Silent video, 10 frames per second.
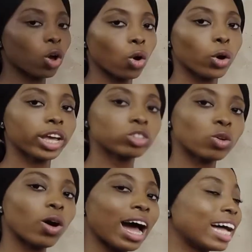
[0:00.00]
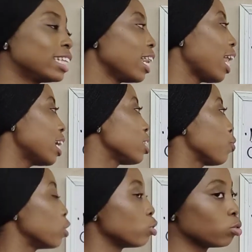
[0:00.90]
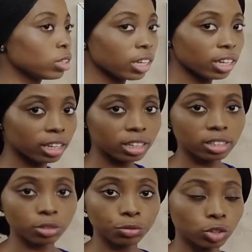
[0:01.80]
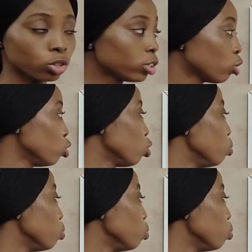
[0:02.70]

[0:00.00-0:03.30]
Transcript: Okay, so and the last for today's video is going to